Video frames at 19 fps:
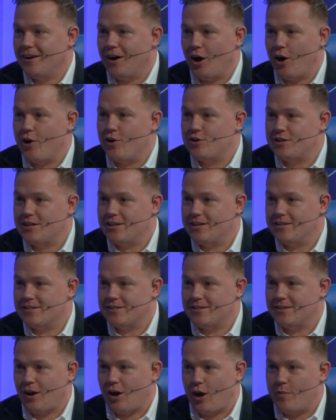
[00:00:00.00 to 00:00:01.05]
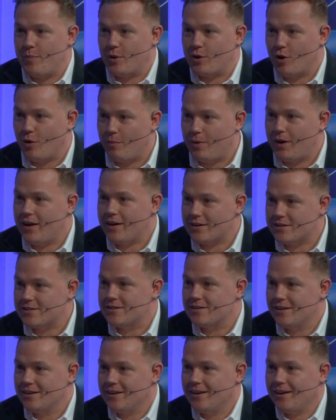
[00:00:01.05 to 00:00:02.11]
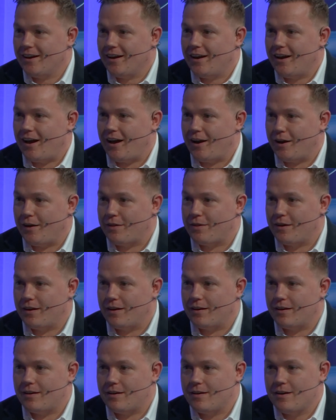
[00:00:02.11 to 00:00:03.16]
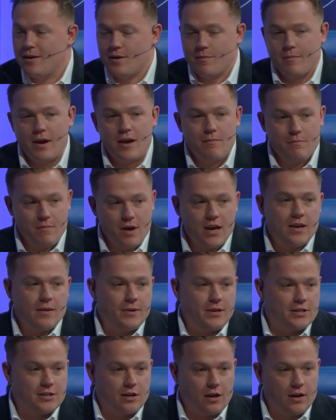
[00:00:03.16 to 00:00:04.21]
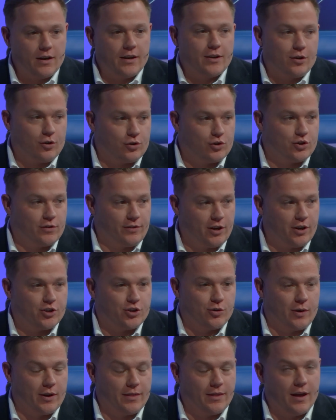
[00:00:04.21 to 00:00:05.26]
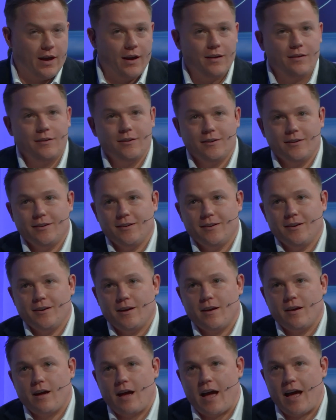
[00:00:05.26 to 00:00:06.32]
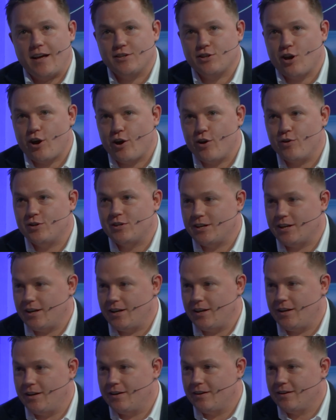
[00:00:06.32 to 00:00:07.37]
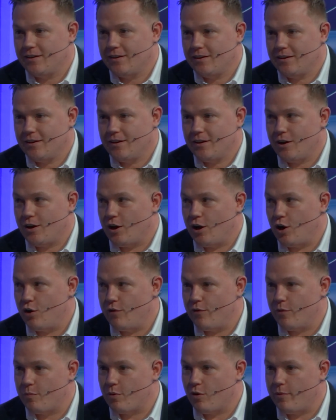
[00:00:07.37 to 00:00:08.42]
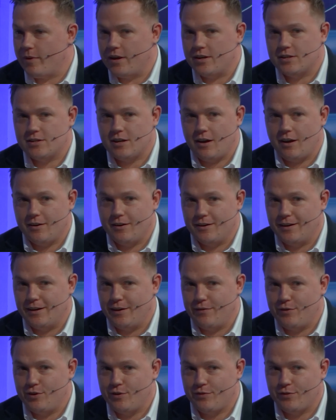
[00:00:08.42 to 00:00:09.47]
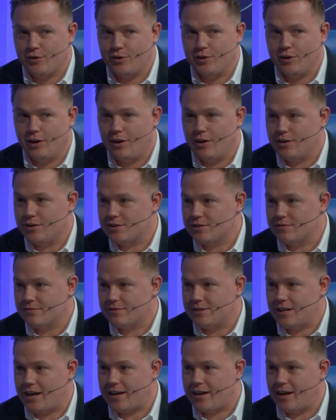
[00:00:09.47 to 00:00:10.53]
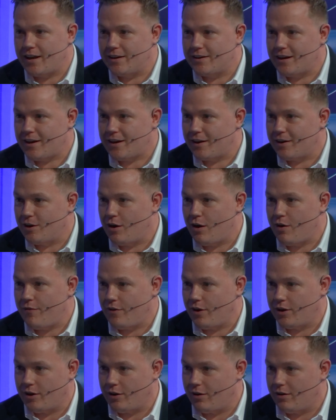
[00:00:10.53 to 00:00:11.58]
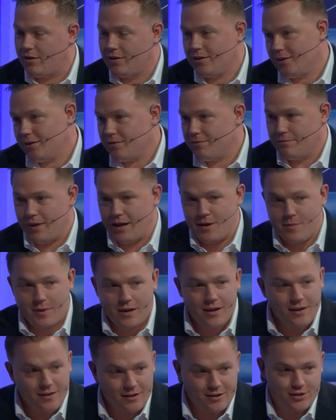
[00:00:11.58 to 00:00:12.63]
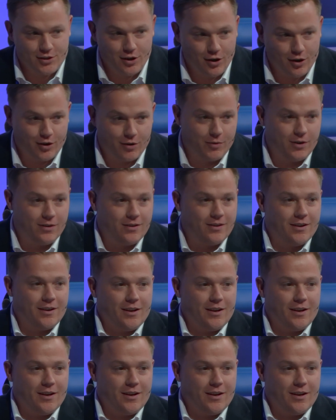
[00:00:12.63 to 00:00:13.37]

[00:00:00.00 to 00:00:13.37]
IoT is hyper complex, and I think maybe slightly controversial in that has IoT overpromised, underdelivered for the last decade and a half? Maybe there's an argument.